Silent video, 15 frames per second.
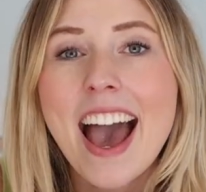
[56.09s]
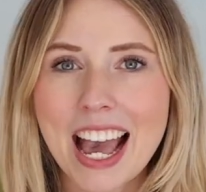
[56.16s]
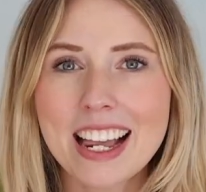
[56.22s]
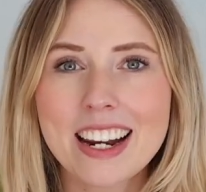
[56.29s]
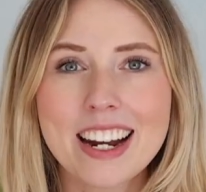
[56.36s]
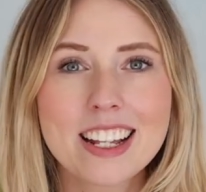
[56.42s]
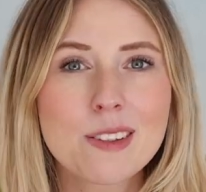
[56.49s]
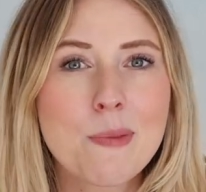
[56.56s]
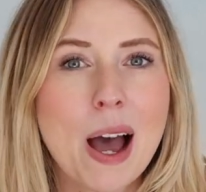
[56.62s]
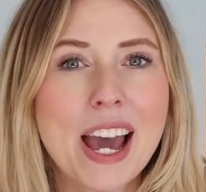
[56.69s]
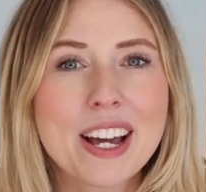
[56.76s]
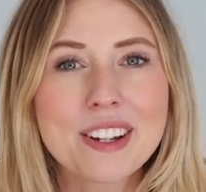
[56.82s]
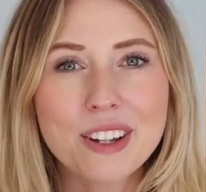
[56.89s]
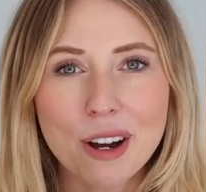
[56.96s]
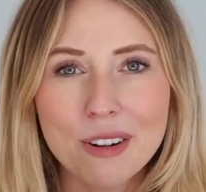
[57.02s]
and it is
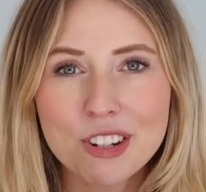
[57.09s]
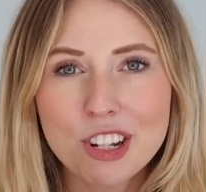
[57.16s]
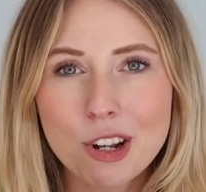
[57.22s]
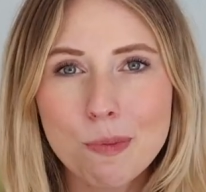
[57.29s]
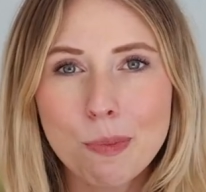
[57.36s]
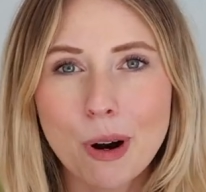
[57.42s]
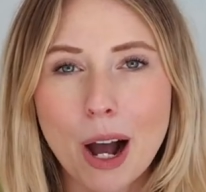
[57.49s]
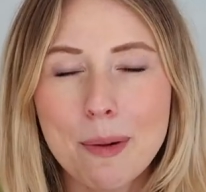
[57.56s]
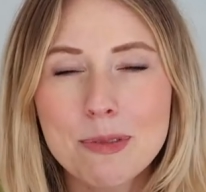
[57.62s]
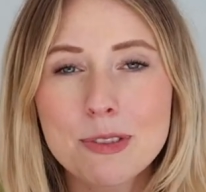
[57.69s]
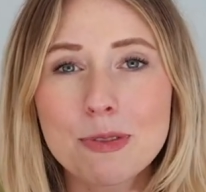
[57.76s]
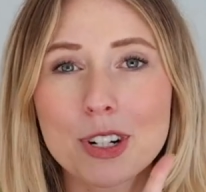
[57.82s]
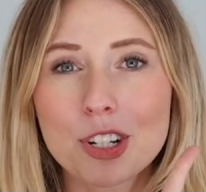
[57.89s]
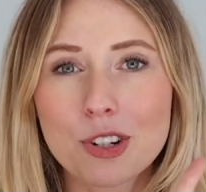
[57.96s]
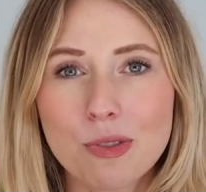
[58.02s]
my go-to prompts
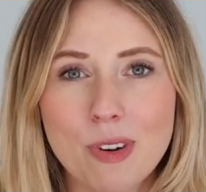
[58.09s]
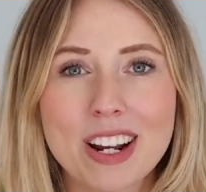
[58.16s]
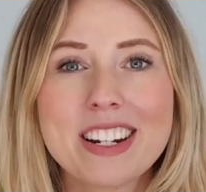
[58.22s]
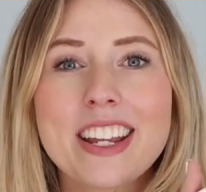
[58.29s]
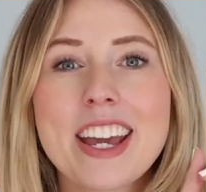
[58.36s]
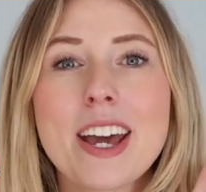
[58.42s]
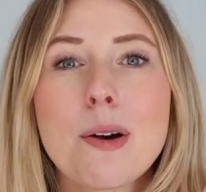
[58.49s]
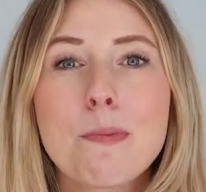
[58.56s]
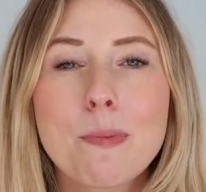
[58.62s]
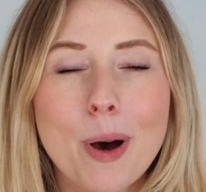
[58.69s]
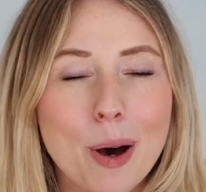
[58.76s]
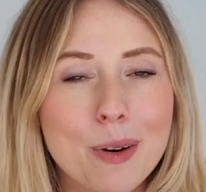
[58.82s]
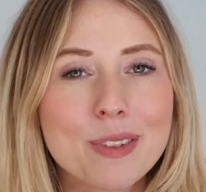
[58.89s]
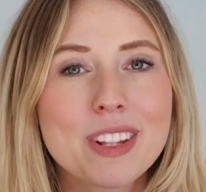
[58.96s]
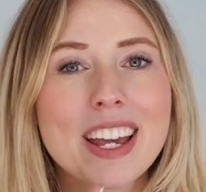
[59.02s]
for trendy
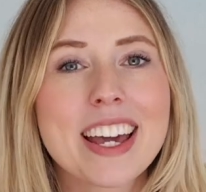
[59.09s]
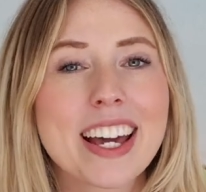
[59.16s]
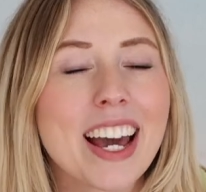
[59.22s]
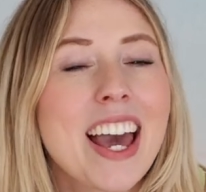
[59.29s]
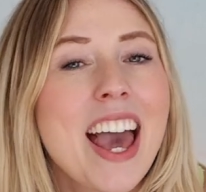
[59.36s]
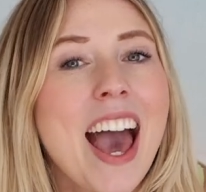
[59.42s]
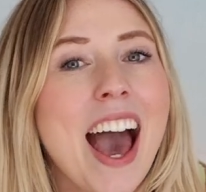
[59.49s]
posing,